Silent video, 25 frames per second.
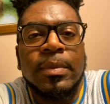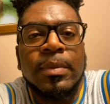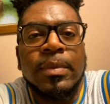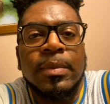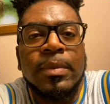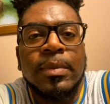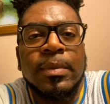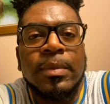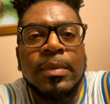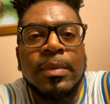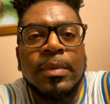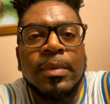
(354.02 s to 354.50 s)

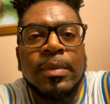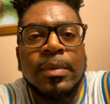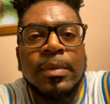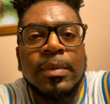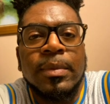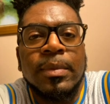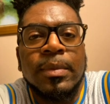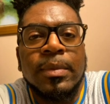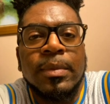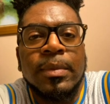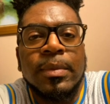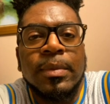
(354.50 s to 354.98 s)

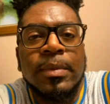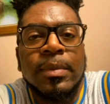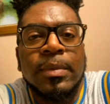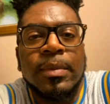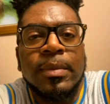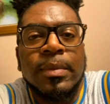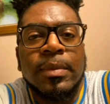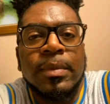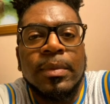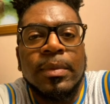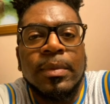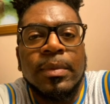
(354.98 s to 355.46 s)

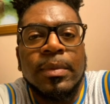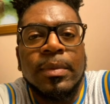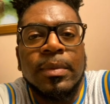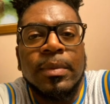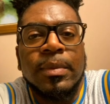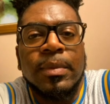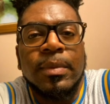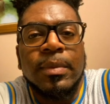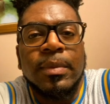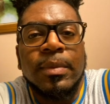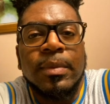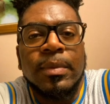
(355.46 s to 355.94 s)

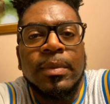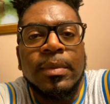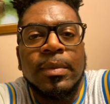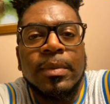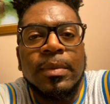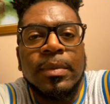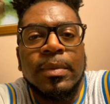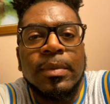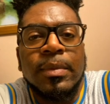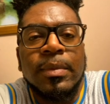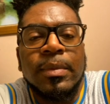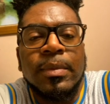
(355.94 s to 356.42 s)

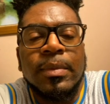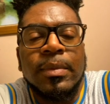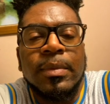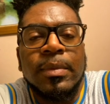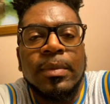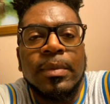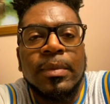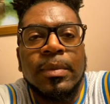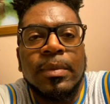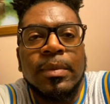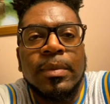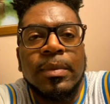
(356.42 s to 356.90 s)

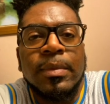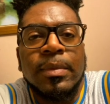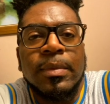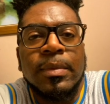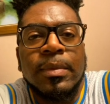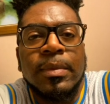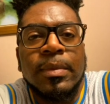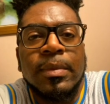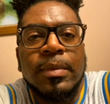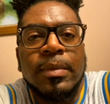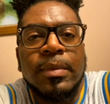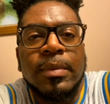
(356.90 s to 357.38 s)

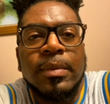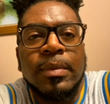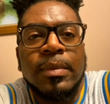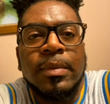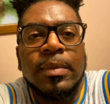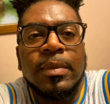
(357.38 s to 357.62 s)
This person isn't speaking.